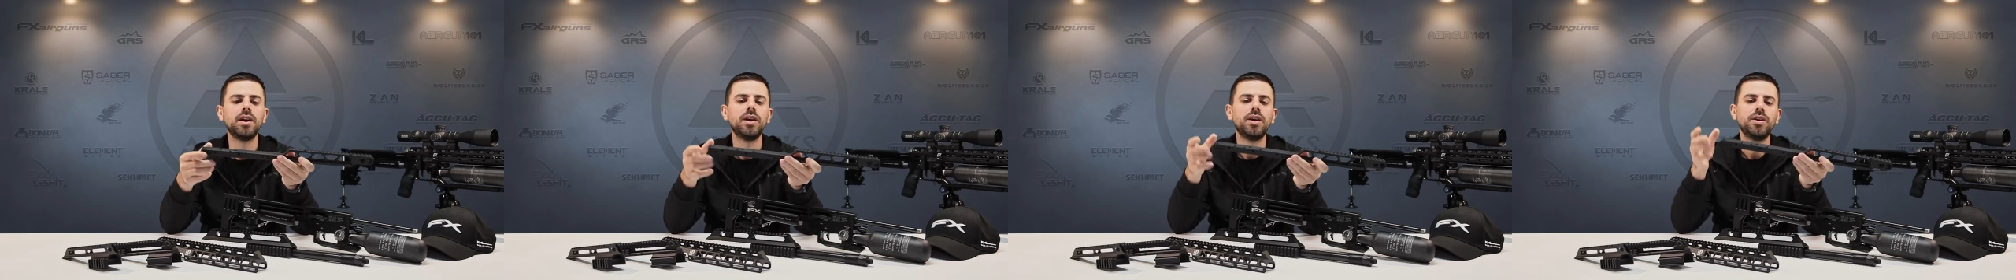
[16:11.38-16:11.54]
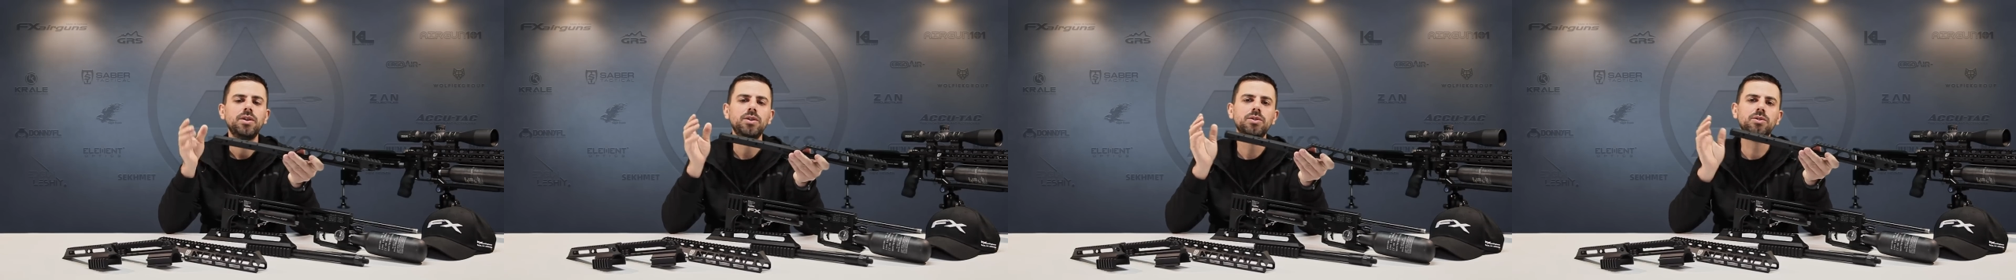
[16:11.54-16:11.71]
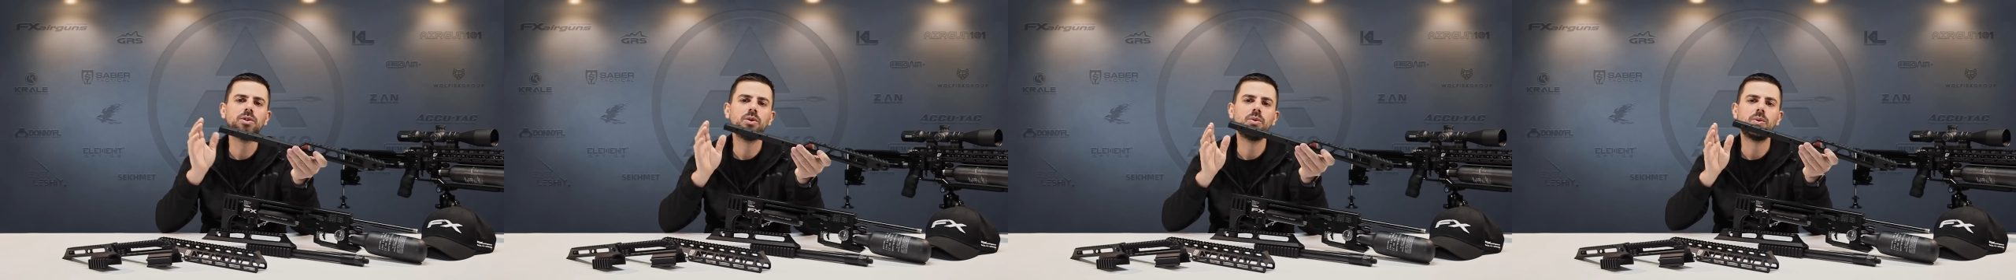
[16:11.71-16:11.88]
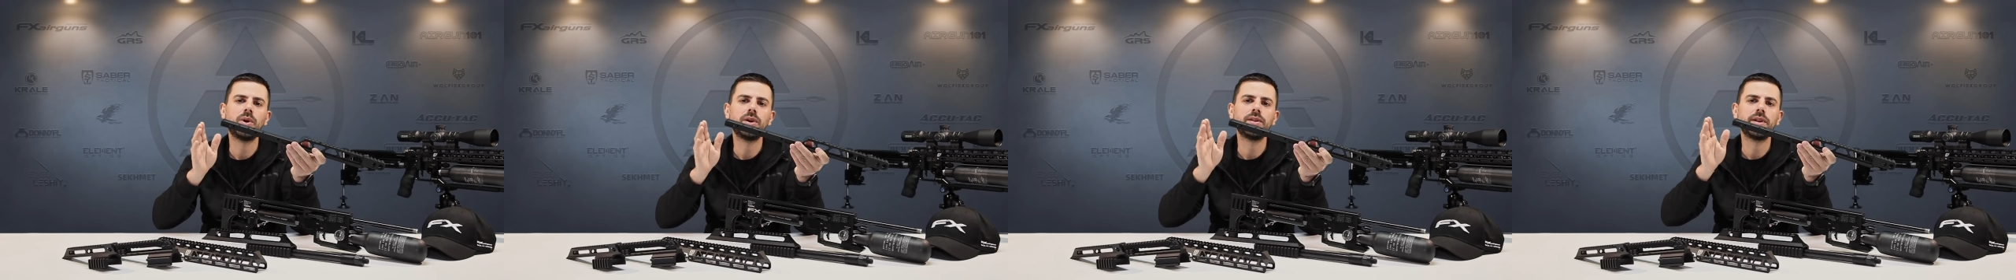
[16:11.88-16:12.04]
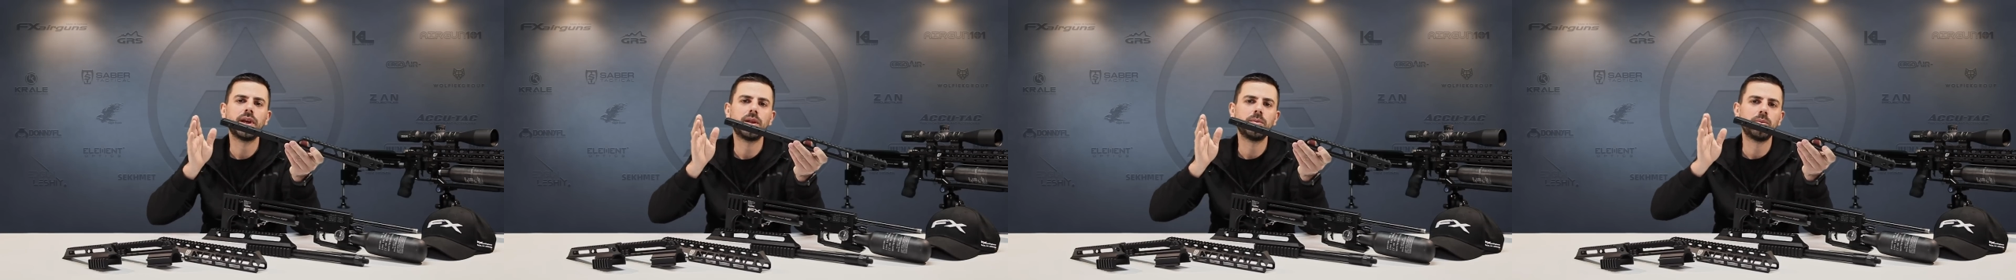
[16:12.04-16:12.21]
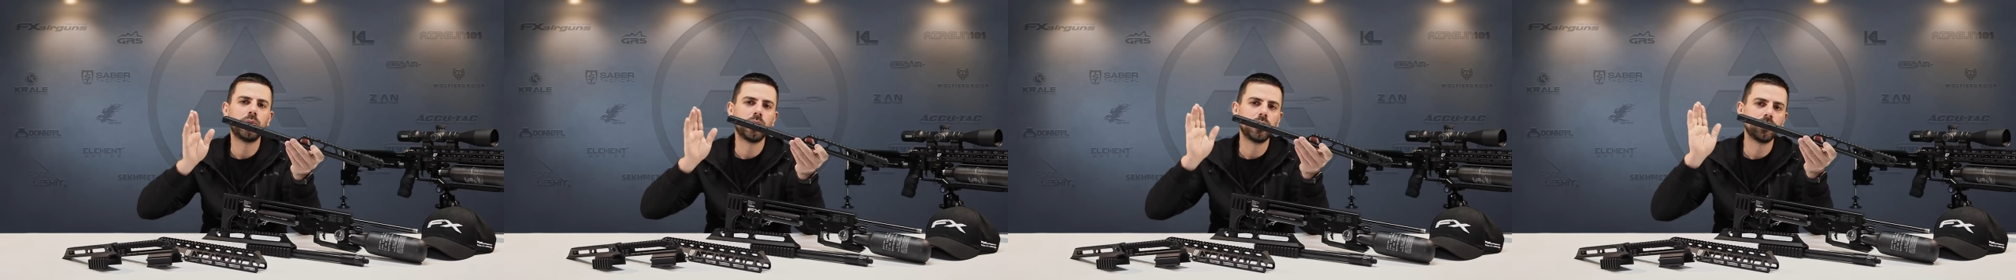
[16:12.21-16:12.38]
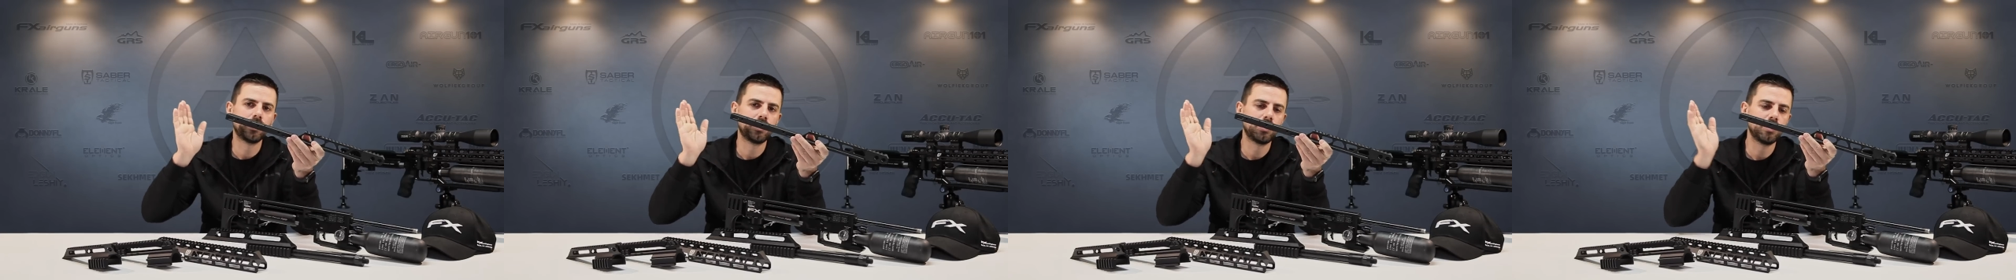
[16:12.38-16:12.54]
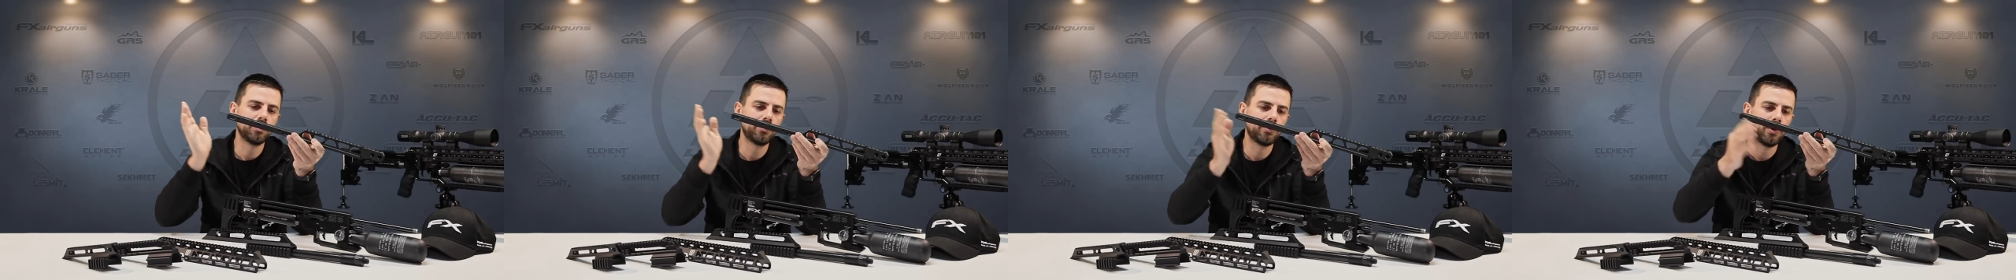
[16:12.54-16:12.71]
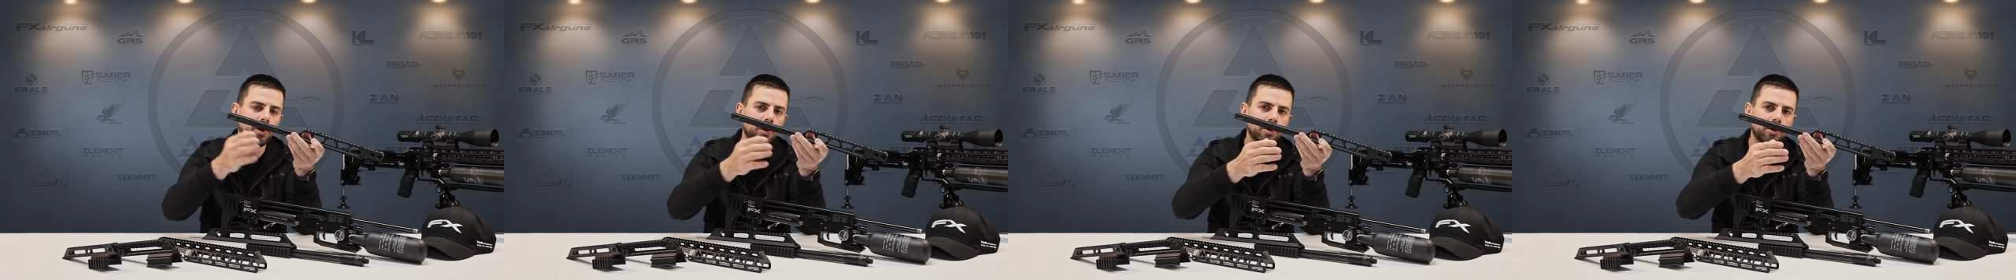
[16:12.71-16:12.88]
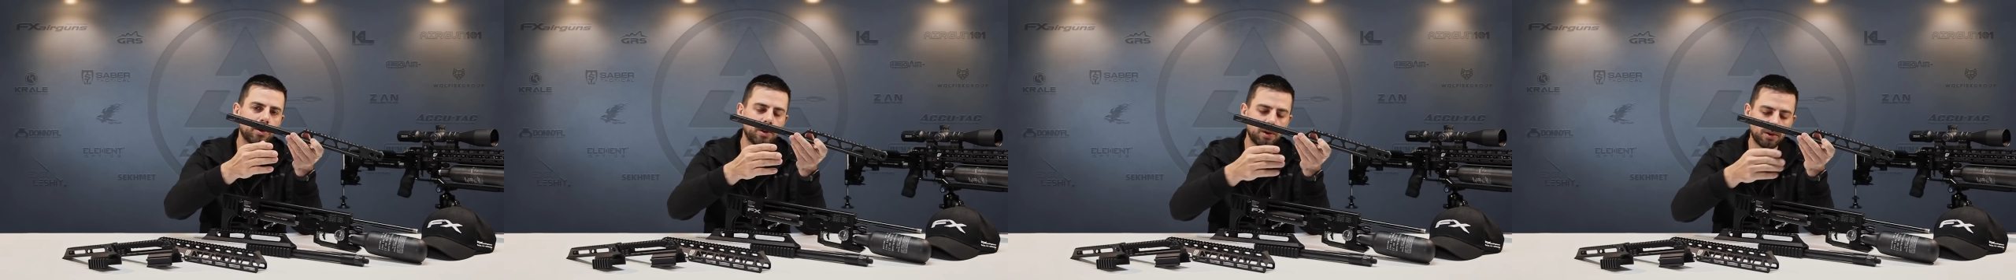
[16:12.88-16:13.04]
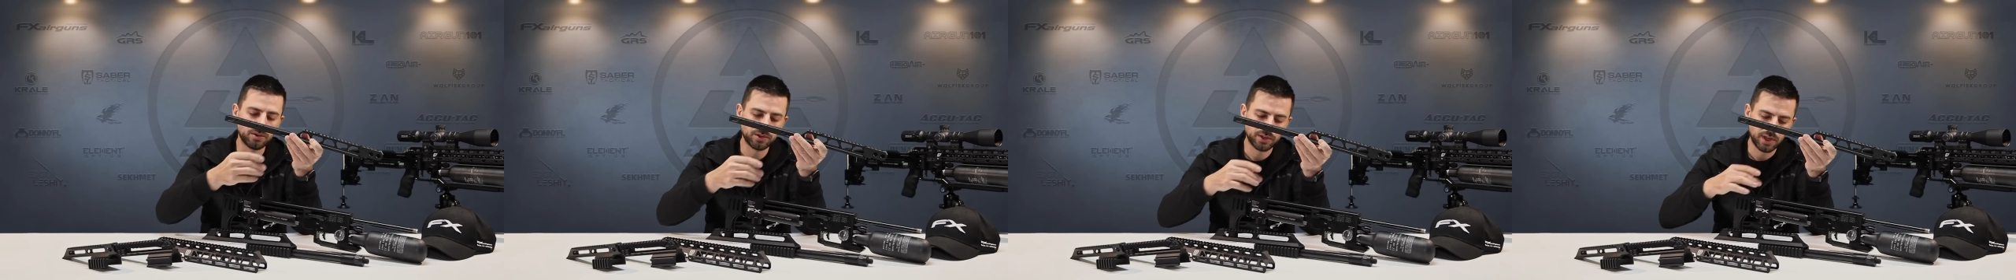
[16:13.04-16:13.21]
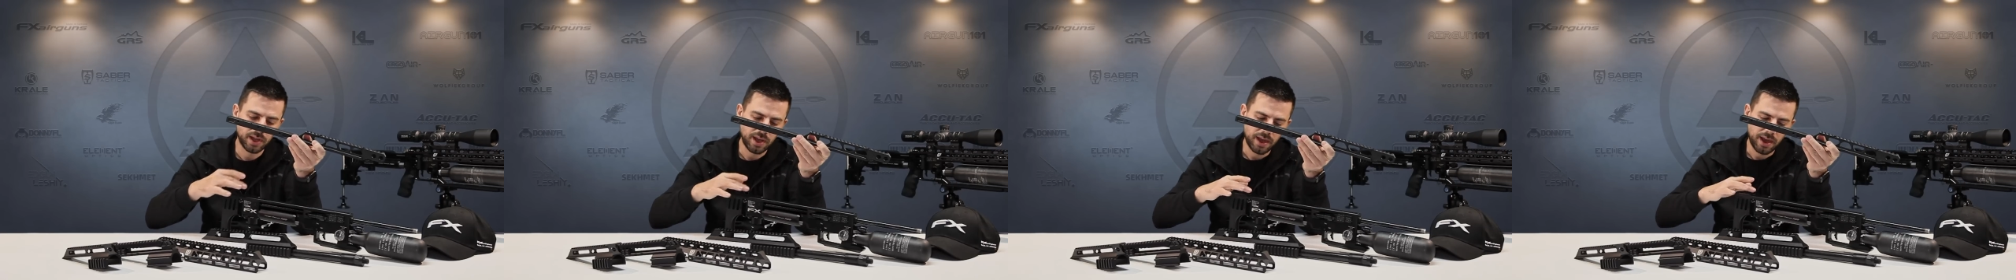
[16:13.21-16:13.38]
You don't want that bolt to fall
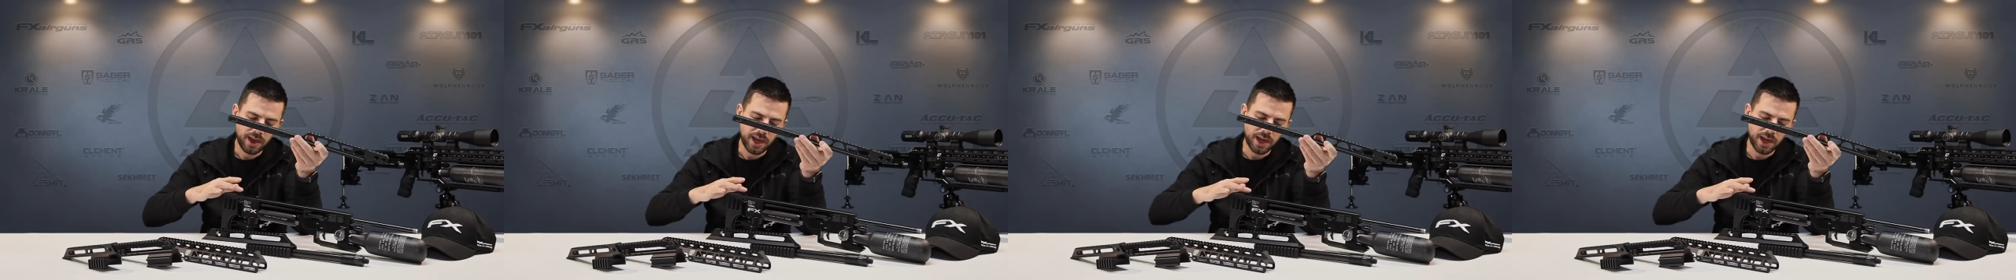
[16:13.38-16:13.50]
close